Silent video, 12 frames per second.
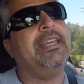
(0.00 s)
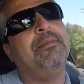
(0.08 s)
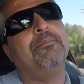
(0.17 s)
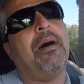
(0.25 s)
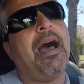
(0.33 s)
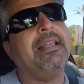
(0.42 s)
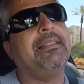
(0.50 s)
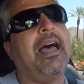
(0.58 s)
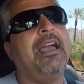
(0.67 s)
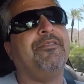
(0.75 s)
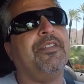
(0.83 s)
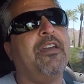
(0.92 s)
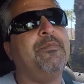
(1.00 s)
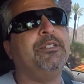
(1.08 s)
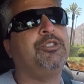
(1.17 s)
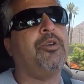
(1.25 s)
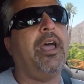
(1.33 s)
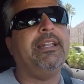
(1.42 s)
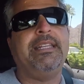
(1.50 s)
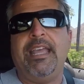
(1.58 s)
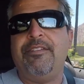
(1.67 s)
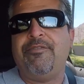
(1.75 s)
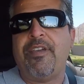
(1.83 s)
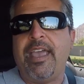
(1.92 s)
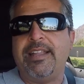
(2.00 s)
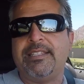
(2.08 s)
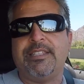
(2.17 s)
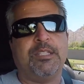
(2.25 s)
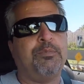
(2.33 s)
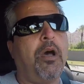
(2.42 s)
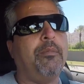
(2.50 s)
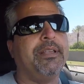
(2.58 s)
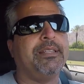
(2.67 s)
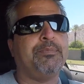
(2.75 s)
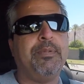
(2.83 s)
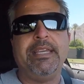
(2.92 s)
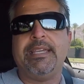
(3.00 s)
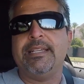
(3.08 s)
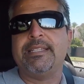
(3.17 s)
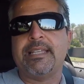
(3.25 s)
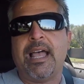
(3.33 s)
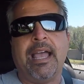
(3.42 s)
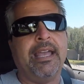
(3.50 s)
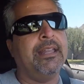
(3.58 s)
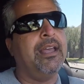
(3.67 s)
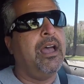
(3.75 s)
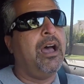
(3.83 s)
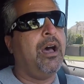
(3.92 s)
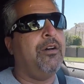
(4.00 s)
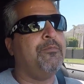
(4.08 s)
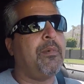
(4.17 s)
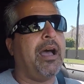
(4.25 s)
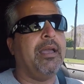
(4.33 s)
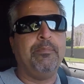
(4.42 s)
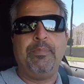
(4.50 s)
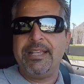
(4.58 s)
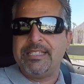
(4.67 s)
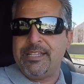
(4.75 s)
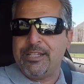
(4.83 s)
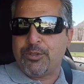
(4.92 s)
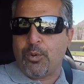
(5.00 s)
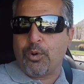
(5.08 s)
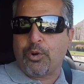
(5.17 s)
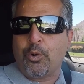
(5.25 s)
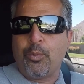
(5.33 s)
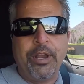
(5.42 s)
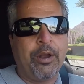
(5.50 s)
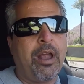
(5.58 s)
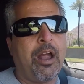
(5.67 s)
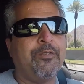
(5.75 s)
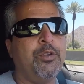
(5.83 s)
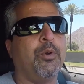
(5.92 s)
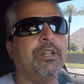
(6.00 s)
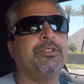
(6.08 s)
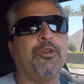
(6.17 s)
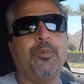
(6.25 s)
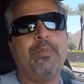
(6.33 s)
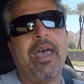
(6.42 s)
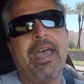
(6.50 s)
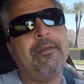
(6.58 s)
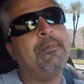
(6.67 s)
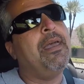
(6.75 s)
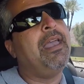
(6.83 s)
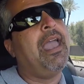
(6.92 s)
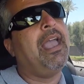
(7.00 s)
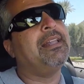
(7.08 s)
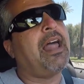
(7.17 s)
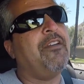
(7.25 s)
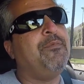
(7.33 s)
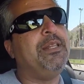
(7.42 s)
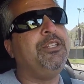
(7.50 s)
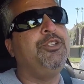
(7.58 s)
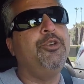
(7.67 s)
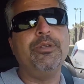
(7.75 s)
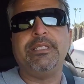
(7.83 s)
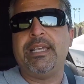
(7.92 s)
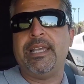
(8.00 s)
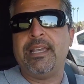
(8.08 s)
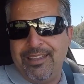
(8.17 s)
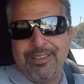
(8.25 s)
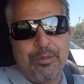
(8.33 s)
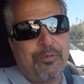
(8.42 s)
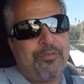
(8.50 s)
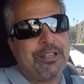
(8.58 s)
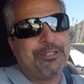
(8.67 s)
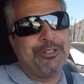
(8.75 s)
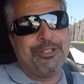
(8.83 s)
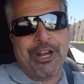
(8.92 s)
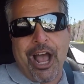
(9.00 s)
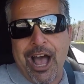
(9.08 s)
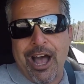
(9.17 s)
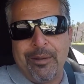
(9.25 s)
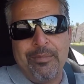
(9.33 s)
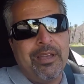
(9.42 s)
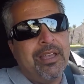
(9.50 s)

in my life that I've been trying to advance this public speaking side of my business or career, however you want to term that, and I've been using the professor job